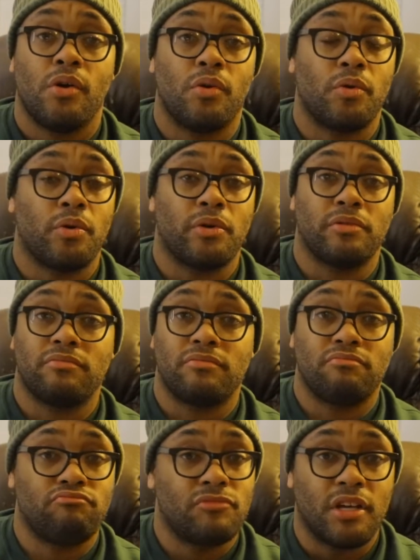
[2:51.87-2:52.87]
or
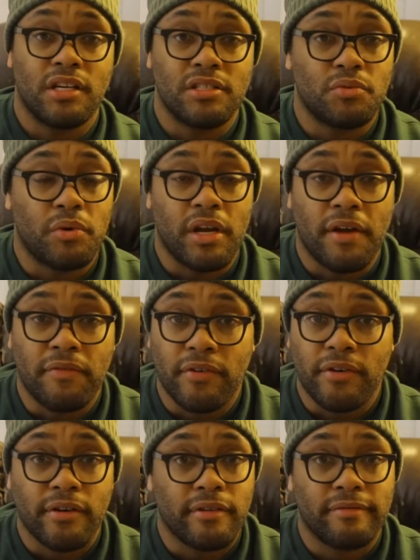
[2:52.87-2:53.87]
does
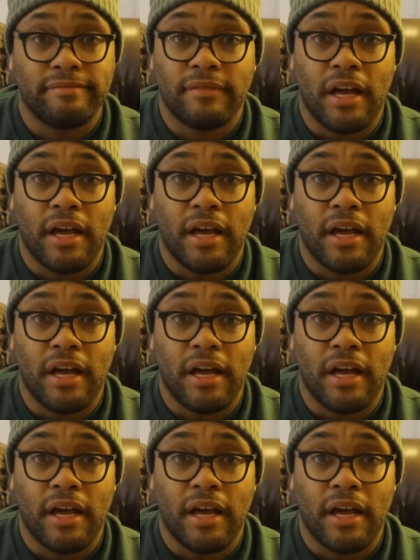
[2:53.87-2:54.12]
whatever,